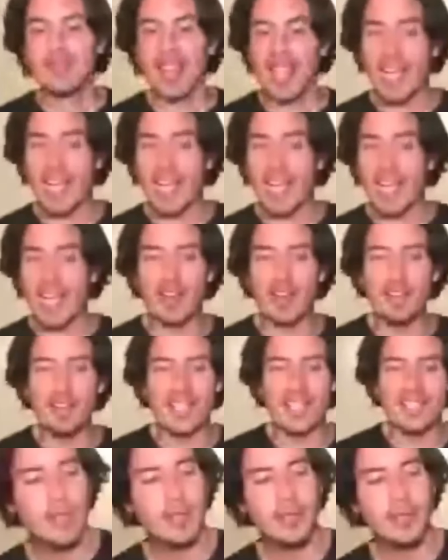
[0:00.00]
have a
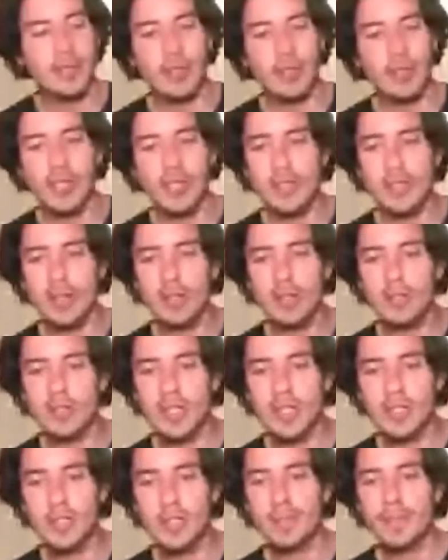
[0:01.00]
conflict. Let's go to
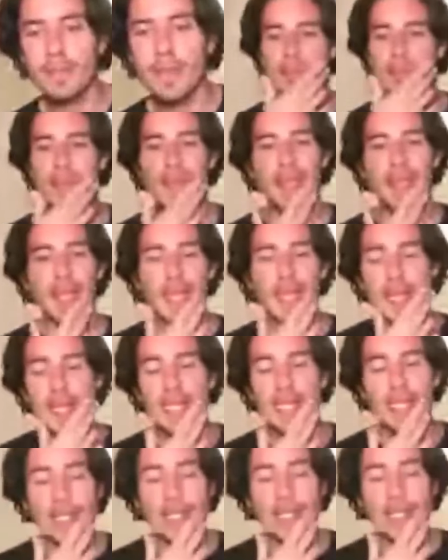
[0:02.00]
it.
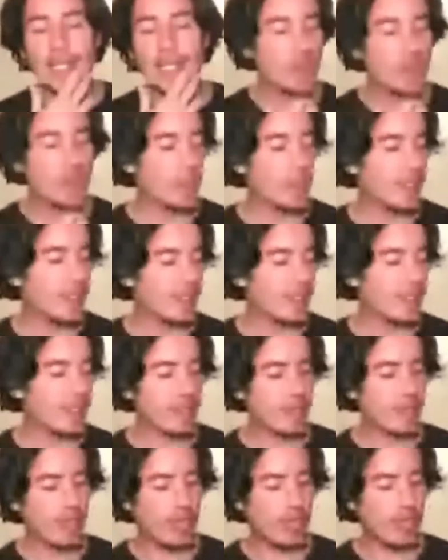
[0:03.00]
So let's
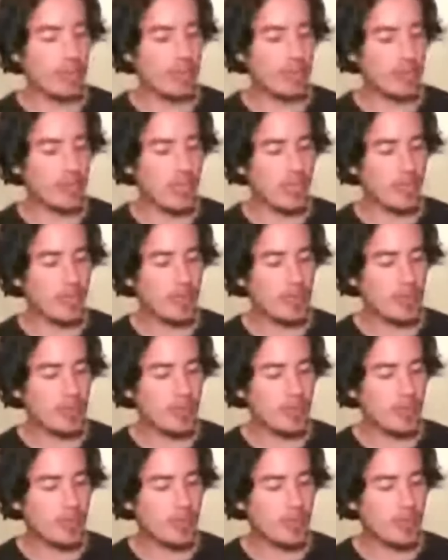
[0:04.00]
sit comfortable.